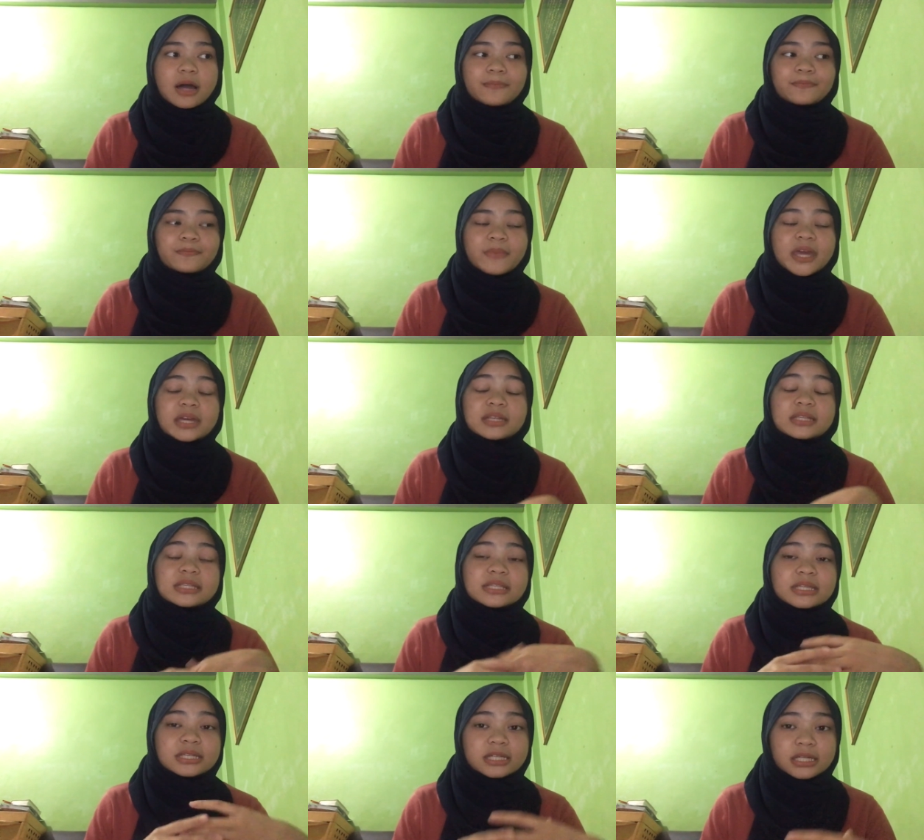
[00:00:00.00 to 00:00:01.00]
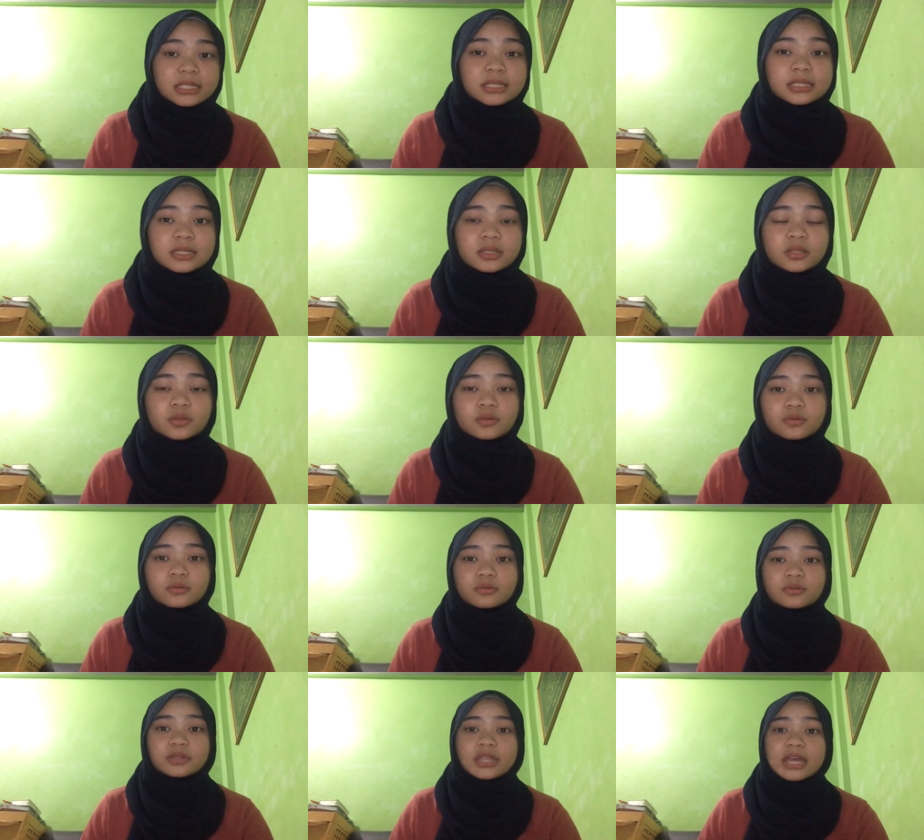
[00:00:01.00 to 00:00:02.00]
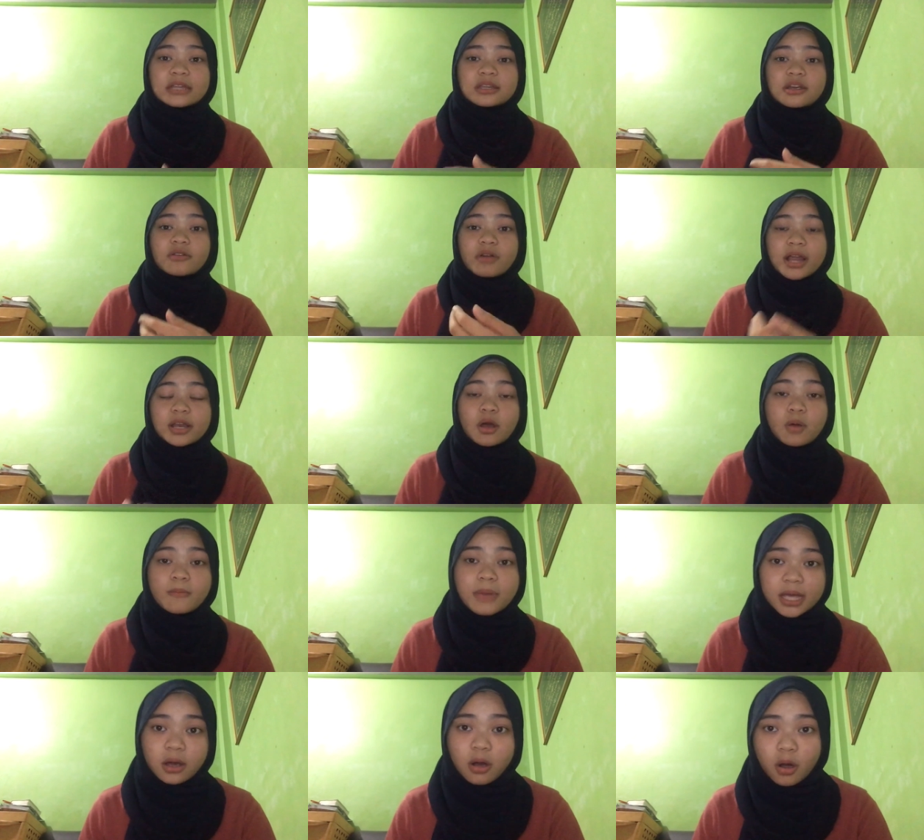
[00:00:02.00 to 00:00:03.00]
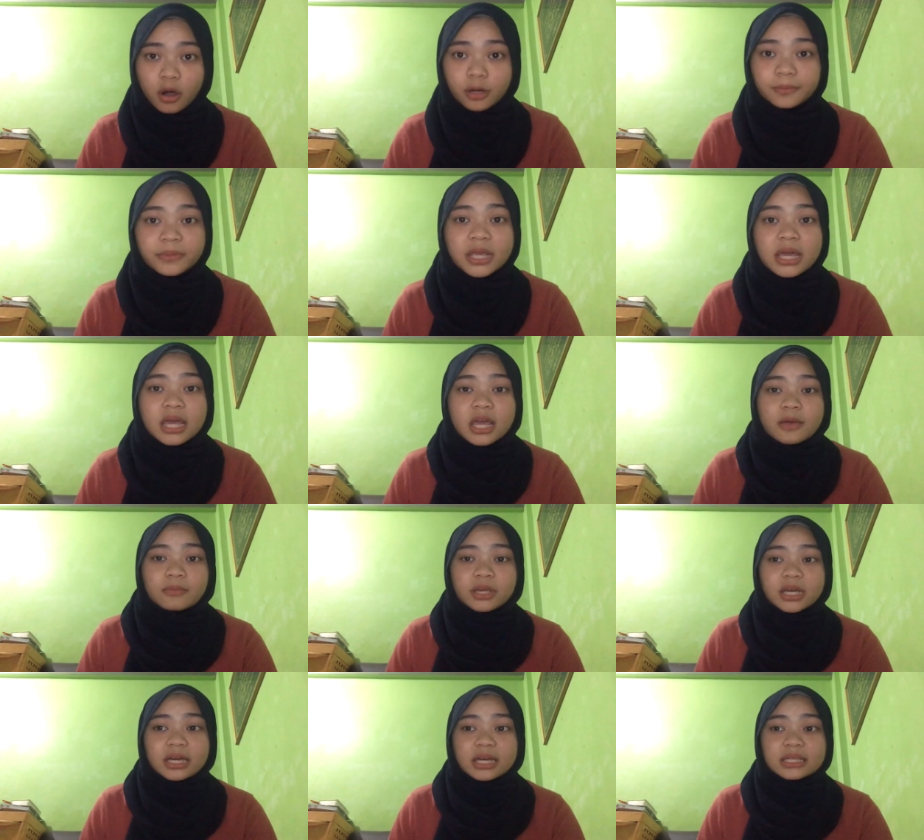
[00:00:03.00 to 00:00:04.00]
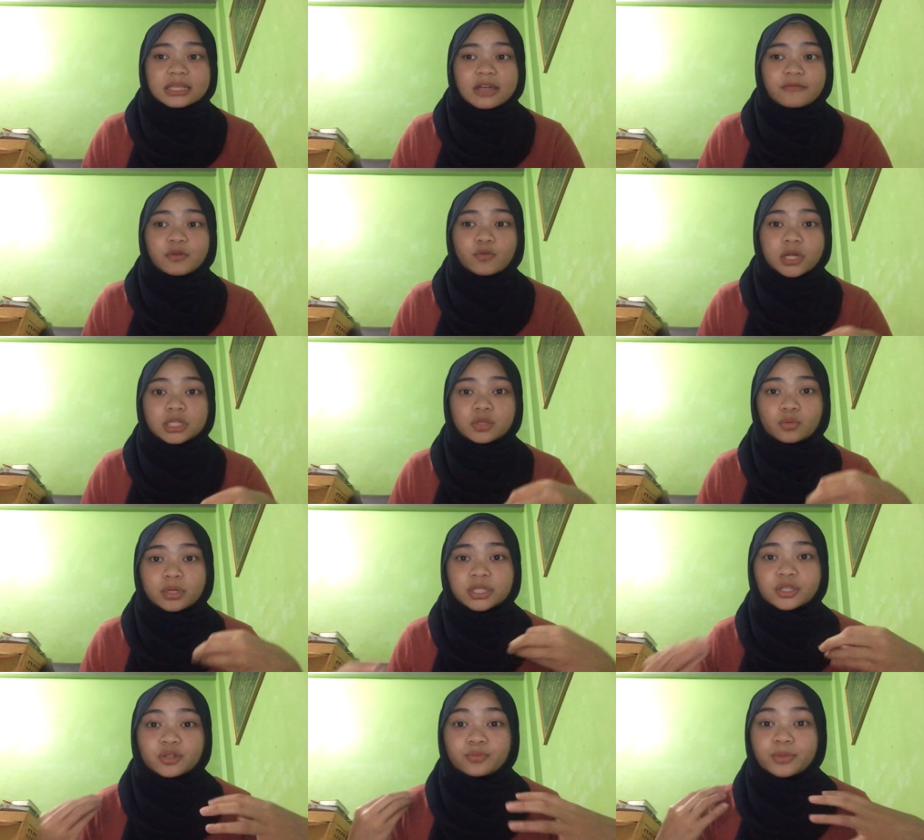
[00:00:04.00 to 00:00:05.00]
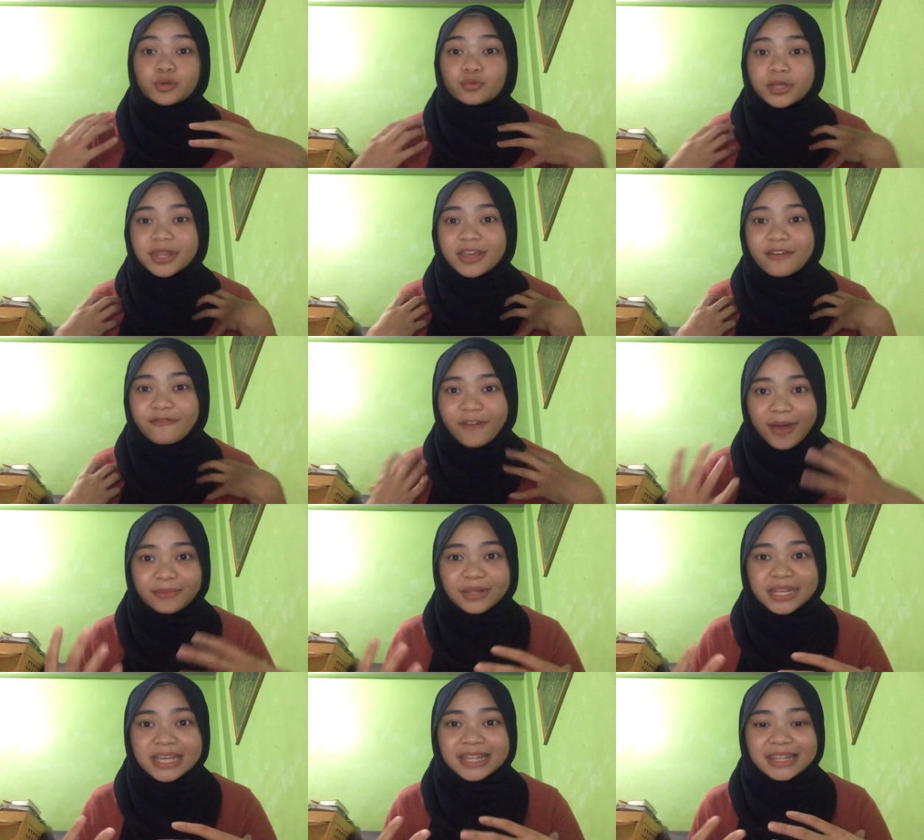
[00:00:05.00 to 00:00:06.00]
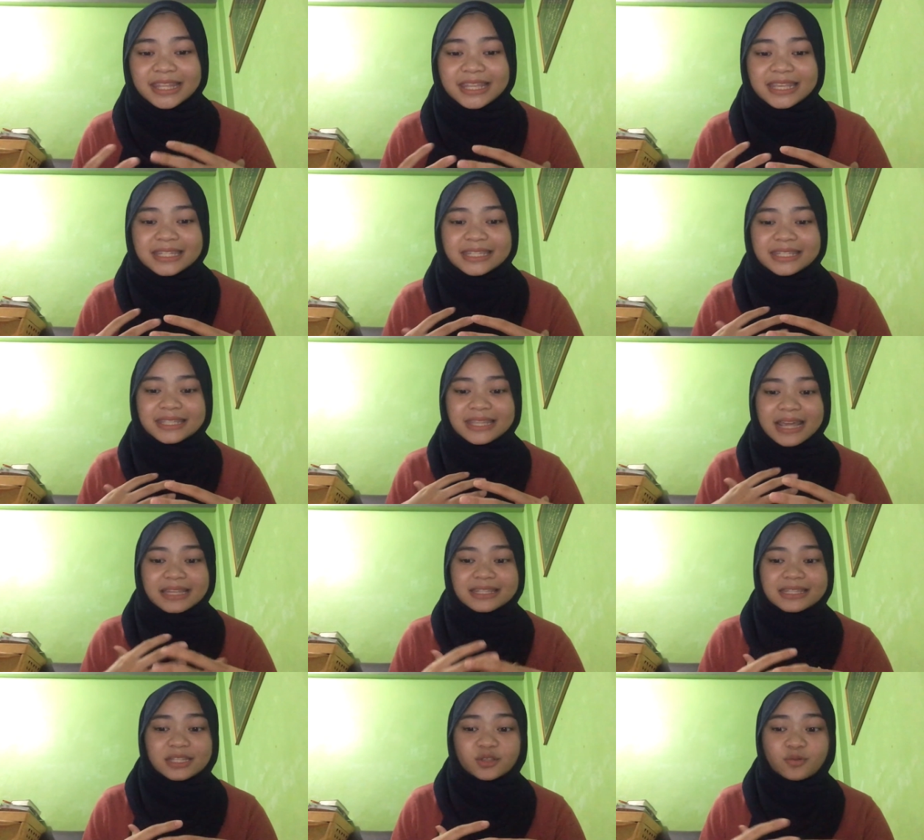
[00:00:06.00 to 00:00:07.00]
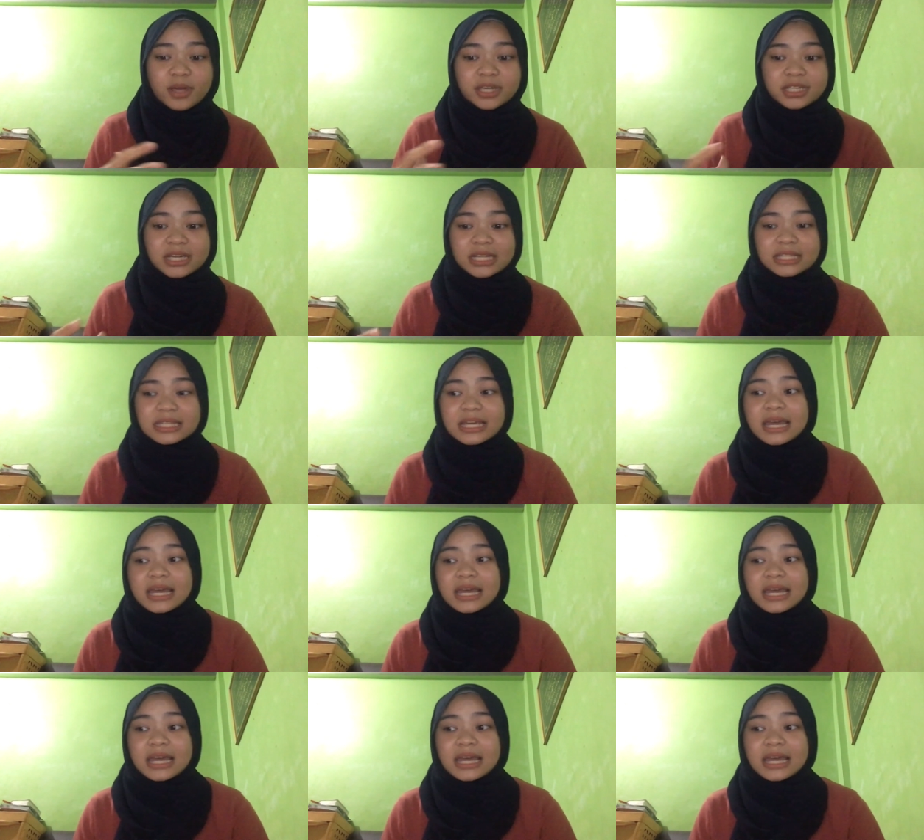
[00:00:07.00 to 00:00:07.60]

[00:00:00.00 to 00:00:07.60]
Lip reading: make a decision to take their ride back home, because everyone wants to be with their family in these tense situations.